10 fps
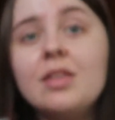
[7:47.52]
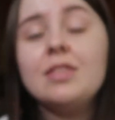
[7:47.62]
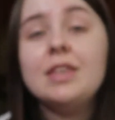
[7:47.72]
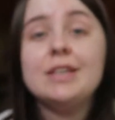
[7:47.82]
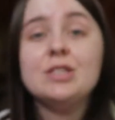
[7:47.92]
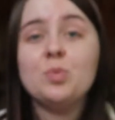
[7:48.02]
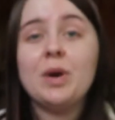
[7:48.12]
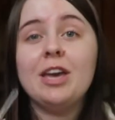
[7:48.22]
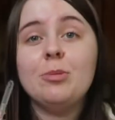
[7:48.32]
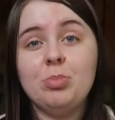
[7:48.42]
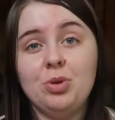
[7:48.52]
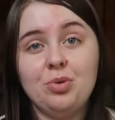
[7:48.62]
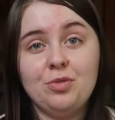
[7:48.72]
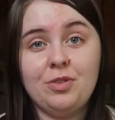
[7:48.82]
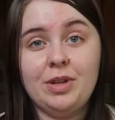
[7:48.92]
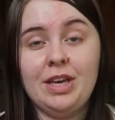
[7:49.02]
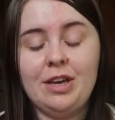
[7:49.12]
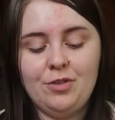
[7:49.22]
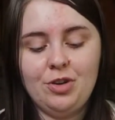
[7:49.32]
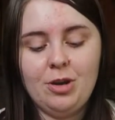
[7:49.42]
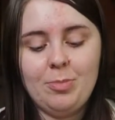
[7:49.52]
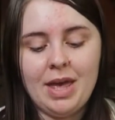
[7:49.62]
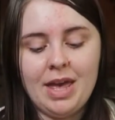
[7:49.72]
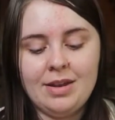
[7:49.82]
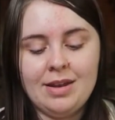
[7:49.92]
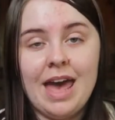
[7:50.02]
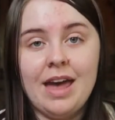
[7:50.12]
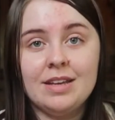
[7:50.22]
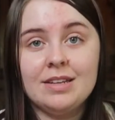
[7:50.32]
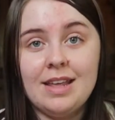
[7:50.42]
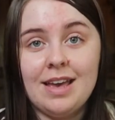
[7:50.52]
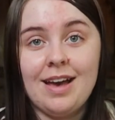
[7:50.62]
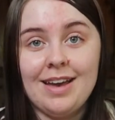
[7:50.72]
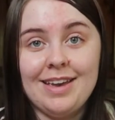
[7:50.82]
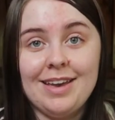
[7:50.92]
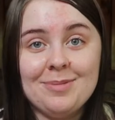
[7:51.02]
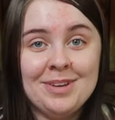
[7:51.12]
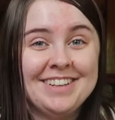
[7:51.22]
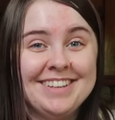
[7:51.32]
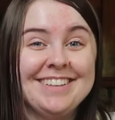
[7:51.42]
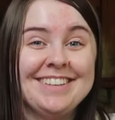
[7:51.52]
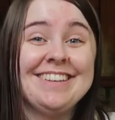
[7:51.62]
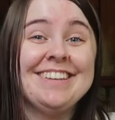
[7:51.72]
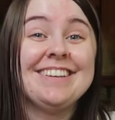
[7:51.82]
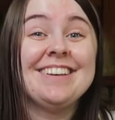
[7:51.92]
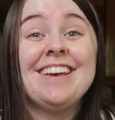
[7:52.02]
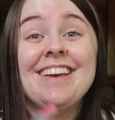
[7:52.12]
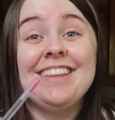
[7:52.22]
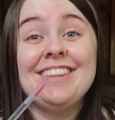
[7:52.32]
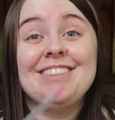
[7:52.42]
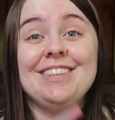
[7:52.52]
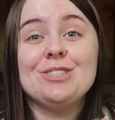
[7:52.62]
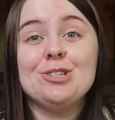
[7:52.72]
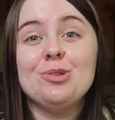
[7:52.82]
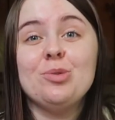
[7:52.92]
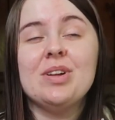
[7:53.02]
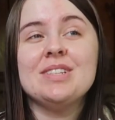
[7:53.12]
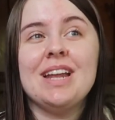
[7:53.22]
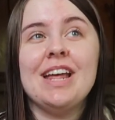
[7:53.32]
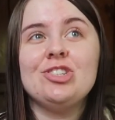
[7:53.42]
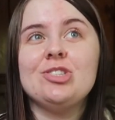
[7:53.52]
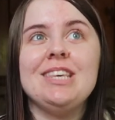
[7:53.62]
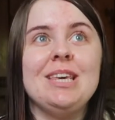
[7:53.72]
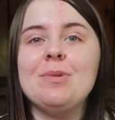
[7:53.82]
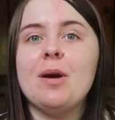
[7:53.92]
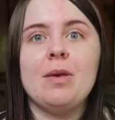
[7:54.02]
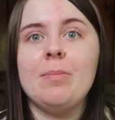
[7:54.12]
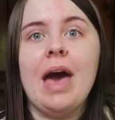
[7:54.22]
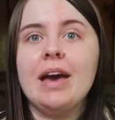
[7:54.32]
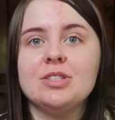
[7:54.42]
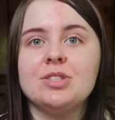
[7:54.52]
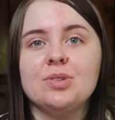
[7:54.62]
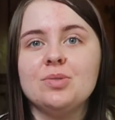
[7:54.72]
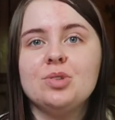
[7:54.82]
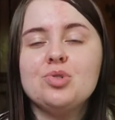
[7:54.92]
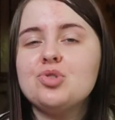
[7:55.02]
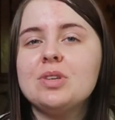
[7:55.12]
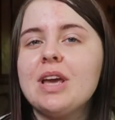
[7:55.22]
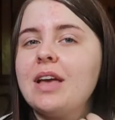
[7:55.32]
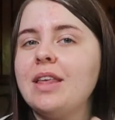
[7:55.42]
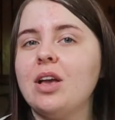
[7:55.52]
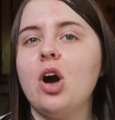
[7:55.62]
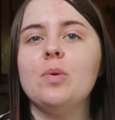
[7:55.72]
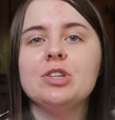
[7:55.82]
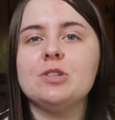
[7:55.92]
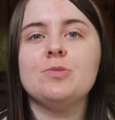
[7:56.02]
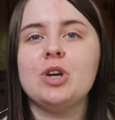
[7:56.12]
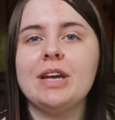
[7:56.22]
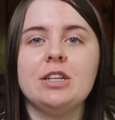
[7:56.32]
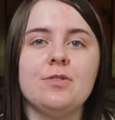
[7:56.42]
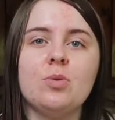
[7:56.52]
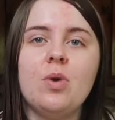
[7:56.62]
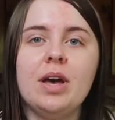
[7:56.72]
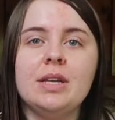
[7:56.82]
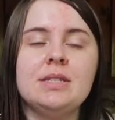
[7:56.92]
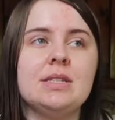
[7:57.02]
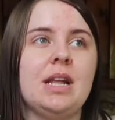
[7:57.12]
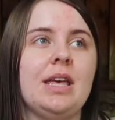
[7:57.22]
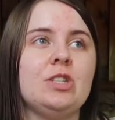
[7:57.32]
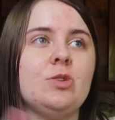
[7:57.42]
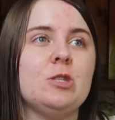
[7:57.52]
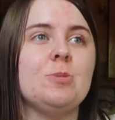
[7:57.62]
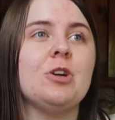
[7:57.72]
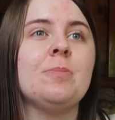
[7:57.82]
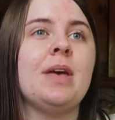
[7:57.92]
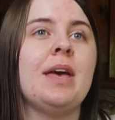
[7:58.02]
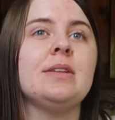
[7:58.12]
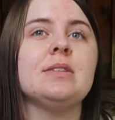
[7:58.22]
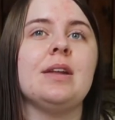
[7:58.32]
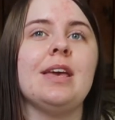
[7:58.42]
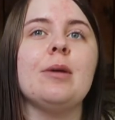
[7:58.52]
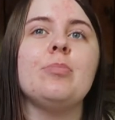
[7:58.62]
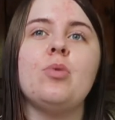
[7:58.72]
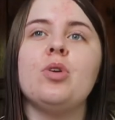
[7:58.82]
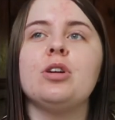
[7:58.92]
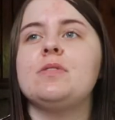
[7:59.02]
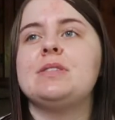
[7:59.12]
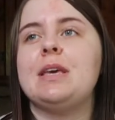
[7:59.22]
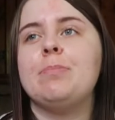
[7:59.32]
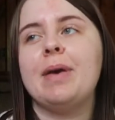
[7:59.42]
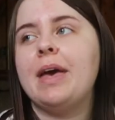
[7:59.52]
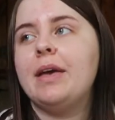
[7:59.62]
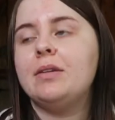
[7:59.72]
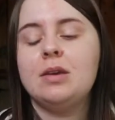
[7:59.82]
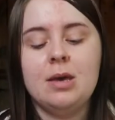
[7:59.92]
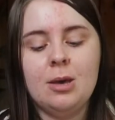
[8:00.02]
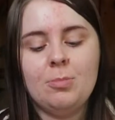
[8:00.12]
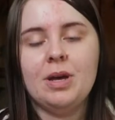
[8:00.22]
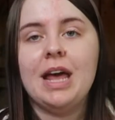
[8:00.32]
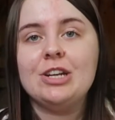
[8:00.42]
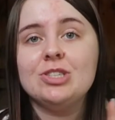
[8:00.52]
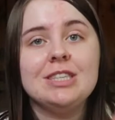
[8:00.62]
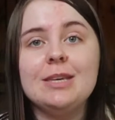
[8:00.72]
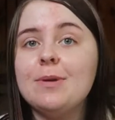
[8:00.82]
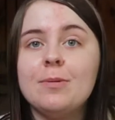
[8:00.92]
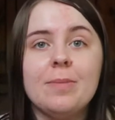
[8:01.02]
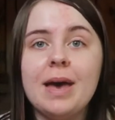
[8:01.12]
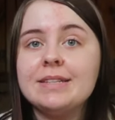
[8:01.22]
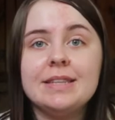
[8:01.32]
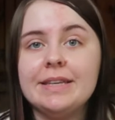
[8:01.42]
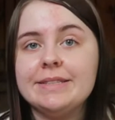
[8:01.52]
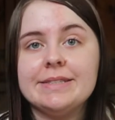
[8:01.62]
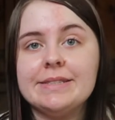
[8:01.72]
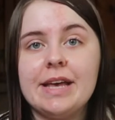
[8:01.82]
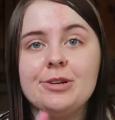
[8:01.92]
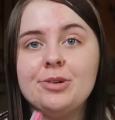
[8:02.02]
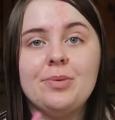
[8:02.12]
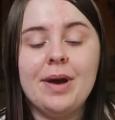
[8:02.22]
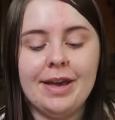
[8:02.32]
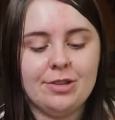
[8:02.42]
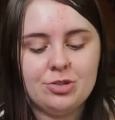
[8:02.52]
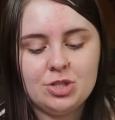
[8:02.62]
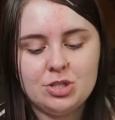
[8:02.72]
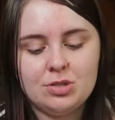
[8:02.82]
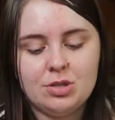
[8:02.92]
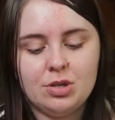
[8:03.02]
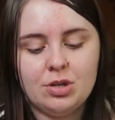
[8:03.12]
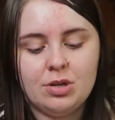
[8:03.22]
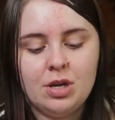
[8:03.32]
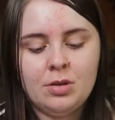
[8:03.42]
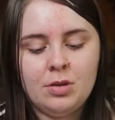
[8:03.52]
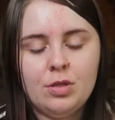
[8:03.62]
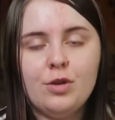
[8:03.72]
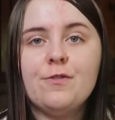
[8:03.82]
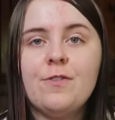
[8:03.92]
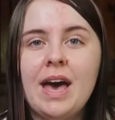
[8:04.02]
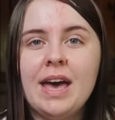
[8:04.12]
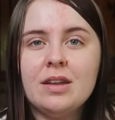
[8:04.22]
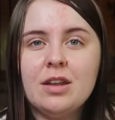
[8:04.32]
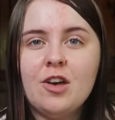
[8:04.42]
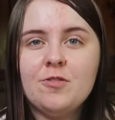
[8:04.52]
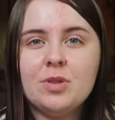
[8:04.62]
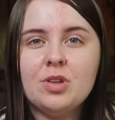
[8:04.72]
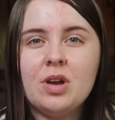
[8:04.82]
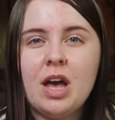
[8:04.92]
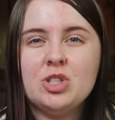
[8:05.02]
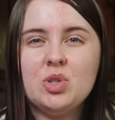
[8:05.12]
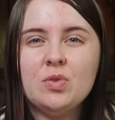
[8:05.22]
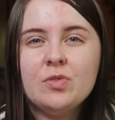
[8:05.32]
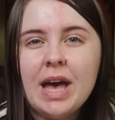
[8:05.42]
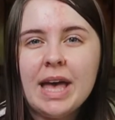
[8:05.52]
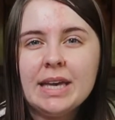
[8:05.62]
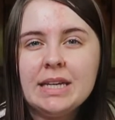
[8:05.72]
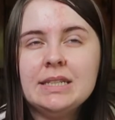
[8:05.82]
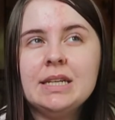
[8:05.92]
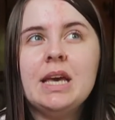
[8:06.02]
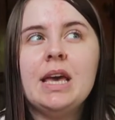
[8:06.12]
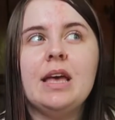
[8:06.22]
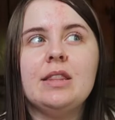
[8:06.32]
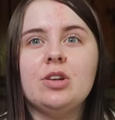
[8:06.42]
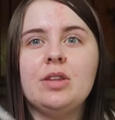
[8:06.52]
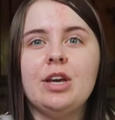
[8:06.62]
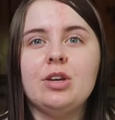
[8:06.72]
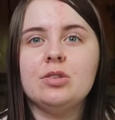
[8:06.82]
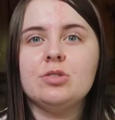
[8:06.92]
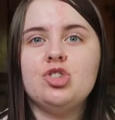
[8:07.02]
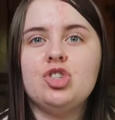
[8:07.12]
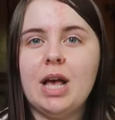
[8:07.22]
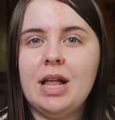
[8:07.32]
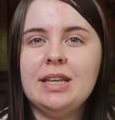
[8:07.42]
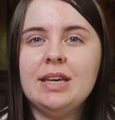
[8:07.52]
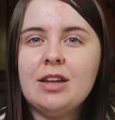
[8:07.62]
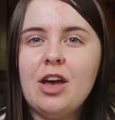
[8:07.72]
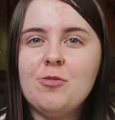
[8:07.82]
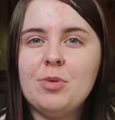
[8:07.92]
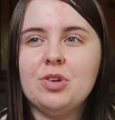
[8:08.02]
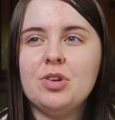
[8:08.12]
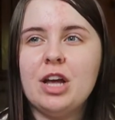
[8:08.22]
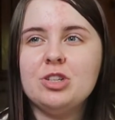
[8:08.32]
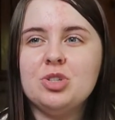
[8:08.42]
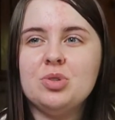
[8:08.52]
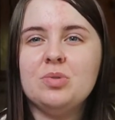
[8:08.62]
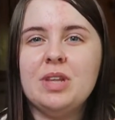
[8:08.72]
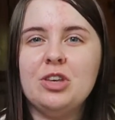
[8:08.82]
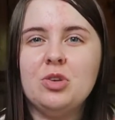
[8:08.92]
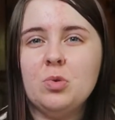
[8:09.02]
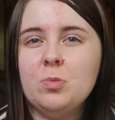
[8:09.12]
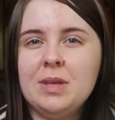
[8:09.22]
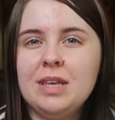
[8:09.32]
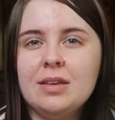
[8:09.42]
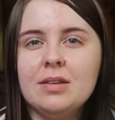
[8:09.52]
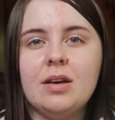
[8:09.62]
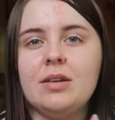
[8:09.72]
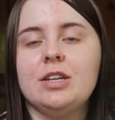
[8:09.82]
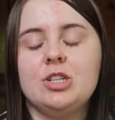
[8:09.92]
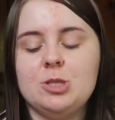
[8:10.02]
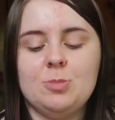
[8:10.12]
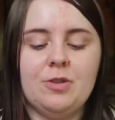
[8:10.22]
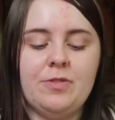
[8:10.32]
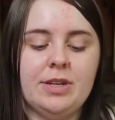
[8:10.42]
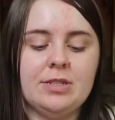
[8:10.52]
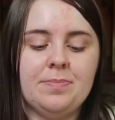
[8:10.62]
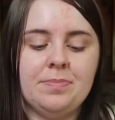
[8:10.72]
These write beautifully. If you're a pen addict like I am, these are the ones that I just keep coming back to. Usually I like always am trying different ones, and I like to experiment, and I get bored of the same pen, but I just keep coming to these. I don't know why. They're fine enough, but they're not too fine, and they're like jelly enough, but they're not too like goopy. It's just perfect.